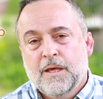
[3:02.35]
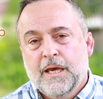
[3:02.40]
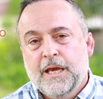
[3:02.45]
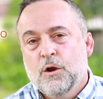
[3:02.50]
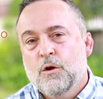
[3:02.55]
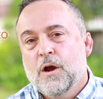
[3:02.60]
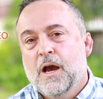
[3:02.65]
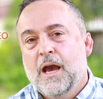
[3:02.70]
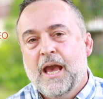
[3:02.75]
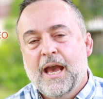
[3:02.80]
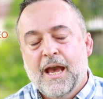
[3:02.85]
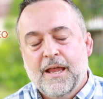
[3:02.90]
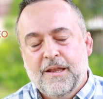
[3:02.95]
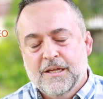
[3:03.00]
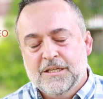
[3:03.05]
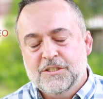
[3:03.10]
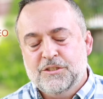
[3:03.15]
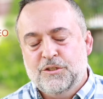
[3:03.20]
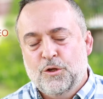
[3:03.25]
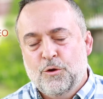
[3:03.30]
Here I had
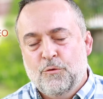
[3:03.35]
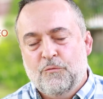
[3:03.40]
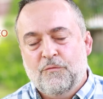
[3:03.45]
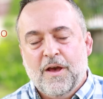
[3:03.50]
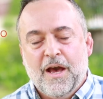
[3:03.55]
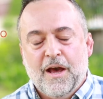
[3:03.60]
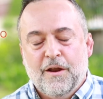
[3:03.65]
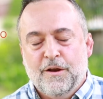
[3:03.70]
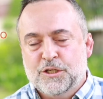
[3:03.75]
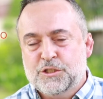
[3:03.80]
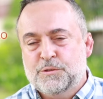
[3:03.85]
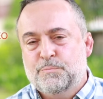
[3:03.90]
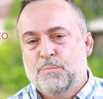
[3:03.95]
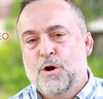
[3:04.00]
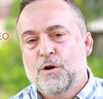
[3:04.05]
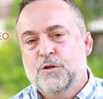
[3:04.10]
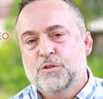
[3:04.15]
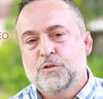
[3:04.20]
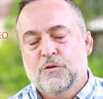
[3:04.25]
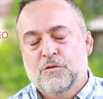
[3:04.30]
this newfound
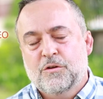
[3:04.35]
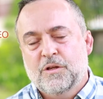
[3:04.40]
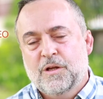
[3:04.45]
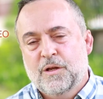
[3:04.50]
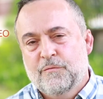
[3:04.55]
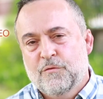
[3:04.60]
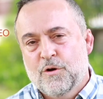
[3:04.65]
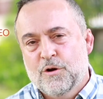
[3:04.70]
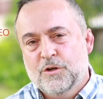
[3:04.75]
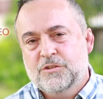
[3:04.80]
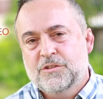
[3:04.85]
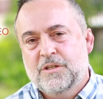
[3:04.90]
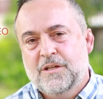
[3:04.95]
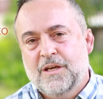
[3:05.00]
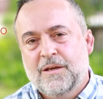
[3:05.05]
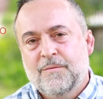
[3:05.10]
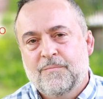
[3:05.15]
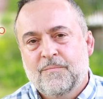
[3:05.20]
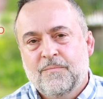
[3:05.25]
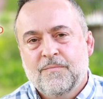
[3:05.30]
exposure to
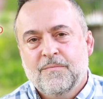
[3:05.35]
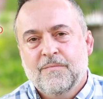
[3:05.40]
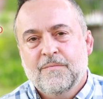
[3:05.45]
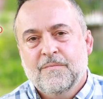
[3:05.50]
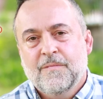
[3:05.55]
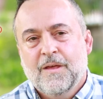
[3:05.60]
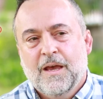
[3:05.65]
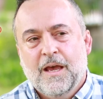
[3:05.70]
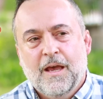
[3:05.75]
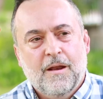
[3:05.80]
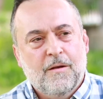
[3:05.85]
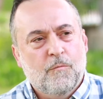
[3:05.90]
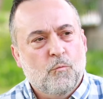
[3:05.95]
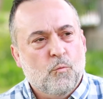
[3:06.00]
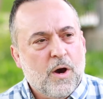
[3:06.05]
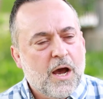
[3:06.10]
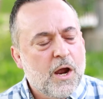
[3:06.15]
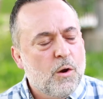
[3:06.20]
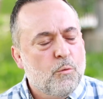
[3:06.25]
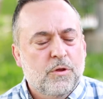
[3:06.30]
diversity,
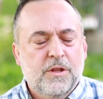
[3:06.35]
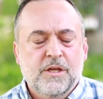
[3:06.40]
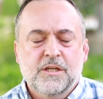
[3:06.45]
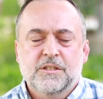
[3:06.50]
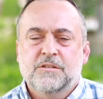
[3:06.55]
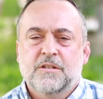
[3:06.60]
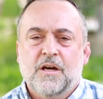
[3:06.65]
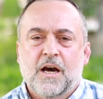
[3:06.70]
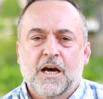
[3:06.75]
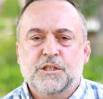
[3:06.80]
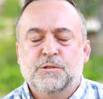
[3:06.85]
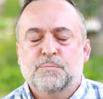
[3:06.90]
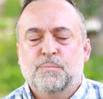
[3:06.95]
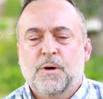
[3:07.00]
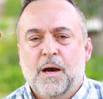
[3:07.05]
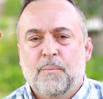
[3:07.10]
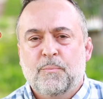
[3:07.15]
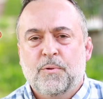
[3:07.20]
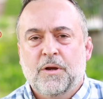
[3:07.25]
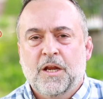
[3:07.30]
and why were these thoughts
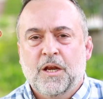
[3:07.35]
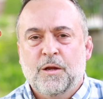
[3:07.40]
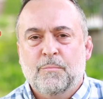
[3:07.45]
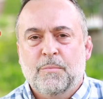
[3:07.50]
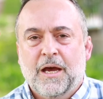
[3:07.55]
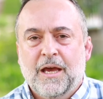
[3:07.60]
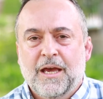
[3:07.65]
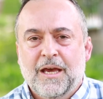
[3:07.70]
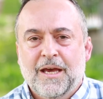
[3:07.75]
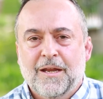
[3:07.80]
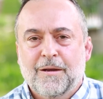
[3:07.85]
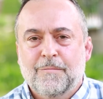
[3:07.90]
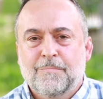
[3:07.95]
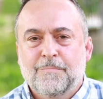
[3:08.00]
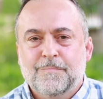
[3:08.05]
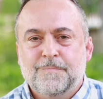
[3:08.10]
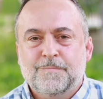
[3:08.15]
popping into my head?